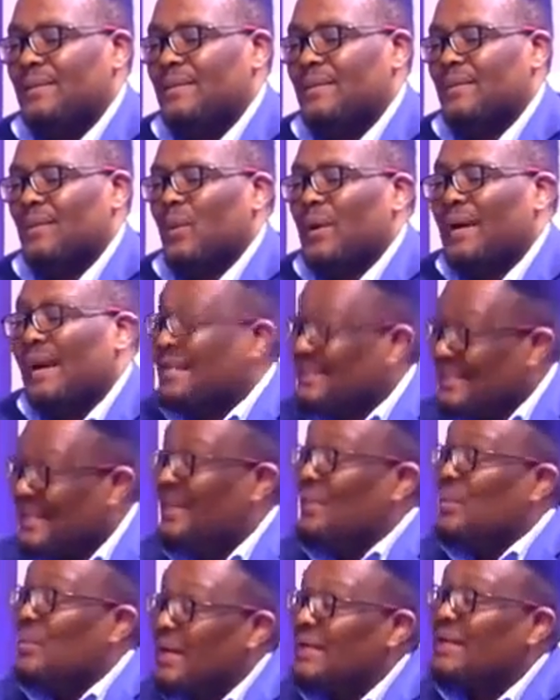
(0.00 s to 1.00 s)
When I
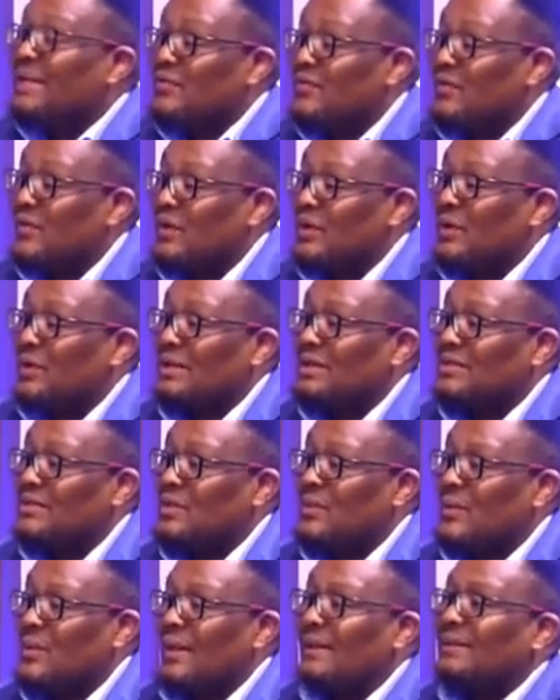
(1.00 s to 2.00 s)
started working for Dr.
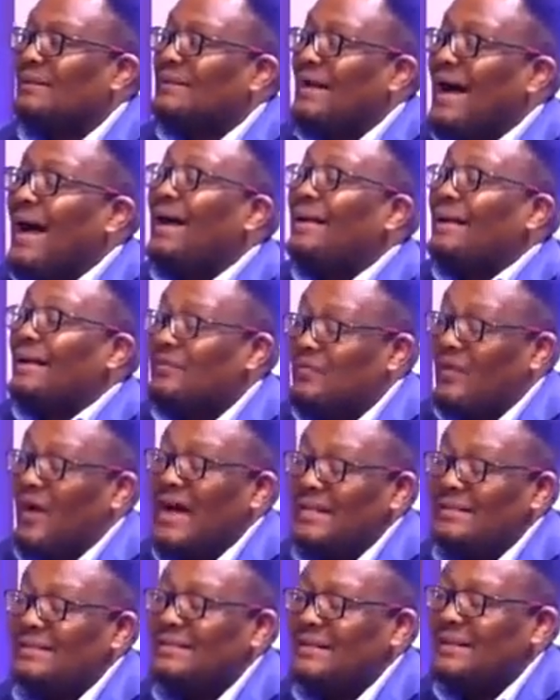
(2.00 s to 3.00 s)
Chiluba, I had
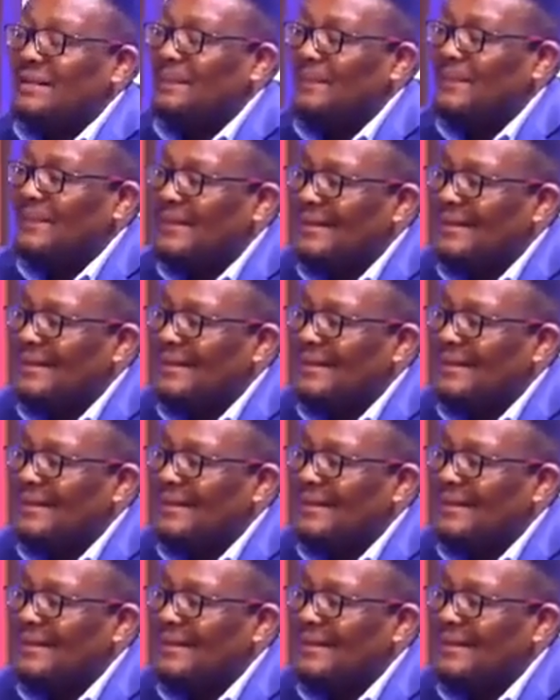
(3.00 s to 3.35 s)
advised him